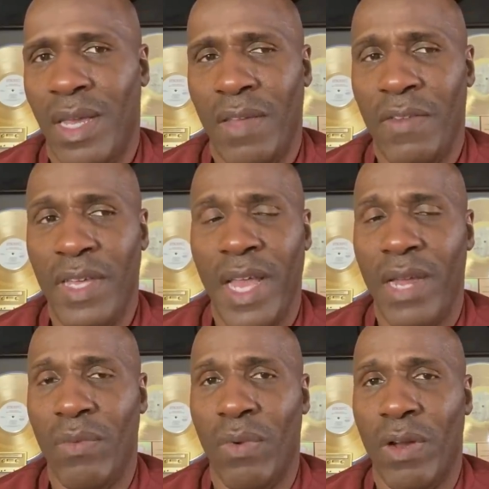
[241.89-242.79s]
if he
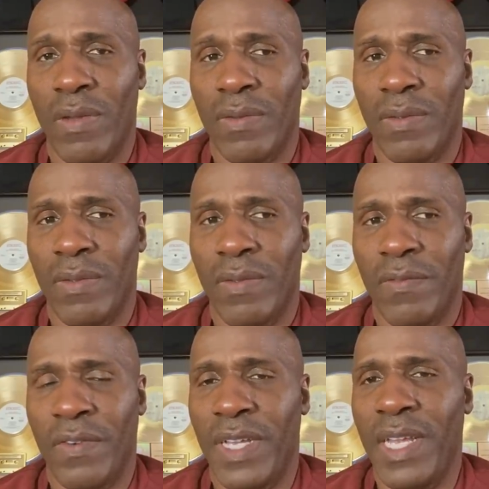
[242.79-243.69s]
hadn't worked
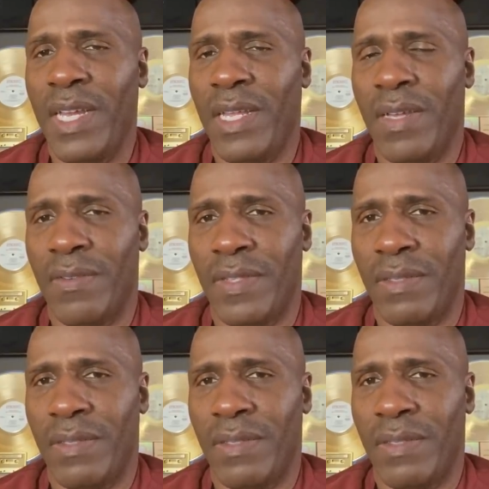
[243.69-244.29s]
for any of